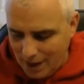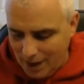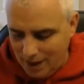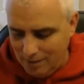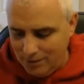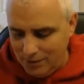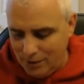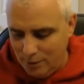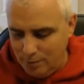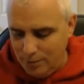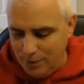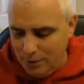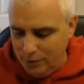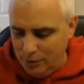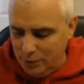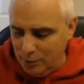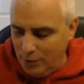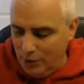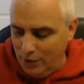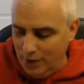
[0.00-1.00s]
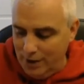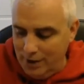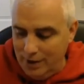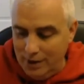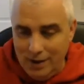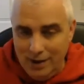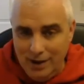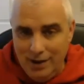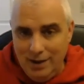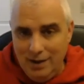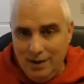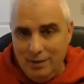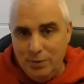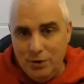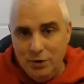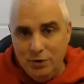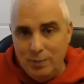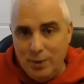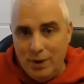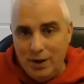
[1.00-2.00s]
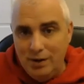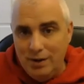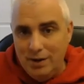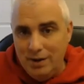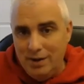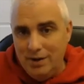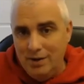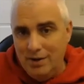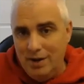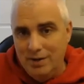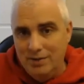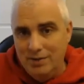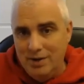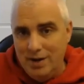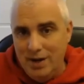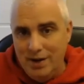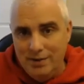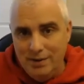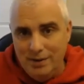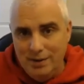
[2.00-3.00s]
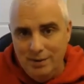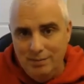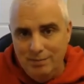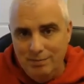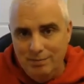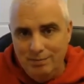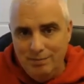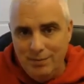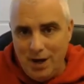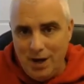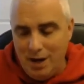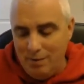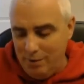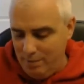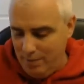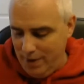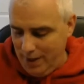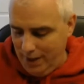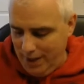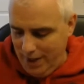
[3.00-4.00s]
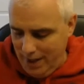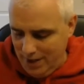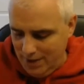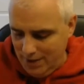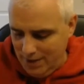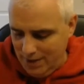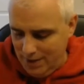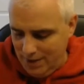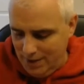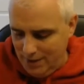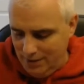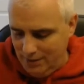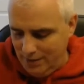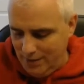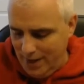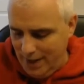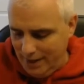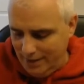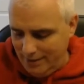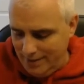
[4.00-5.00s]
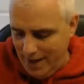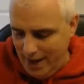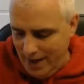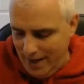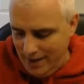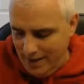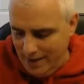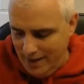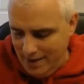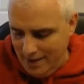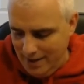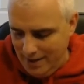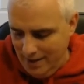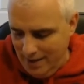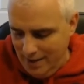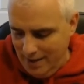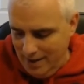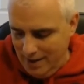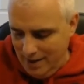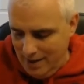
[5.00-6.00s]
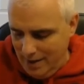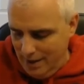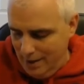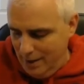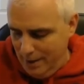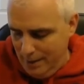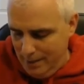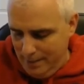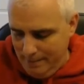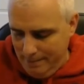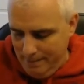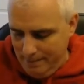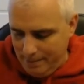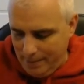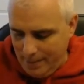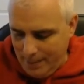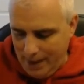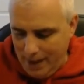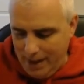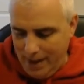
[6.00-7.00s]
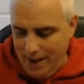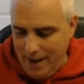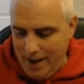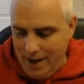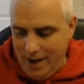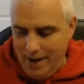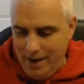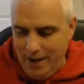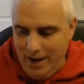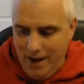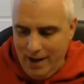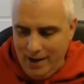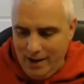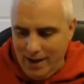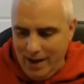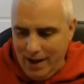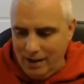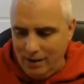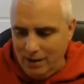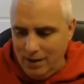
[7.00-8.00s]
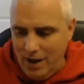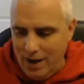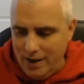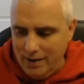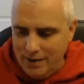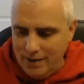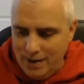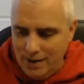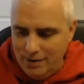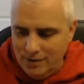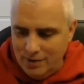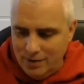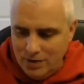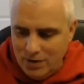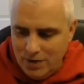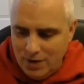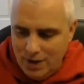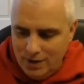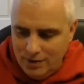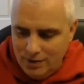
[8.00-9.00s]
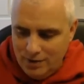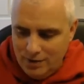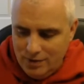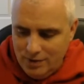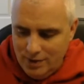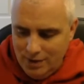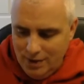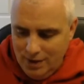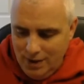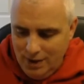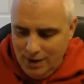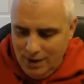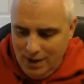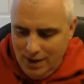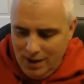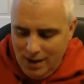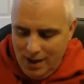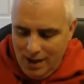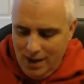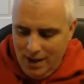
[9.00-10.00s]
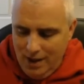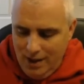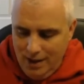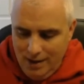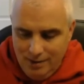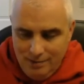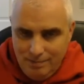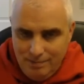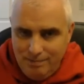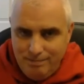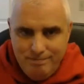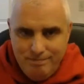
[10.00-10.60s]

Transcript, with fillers: Um, so buspirone, buspar is, is, another common medication just for anxiety. Um, and, and, again, a lot of these are just uh,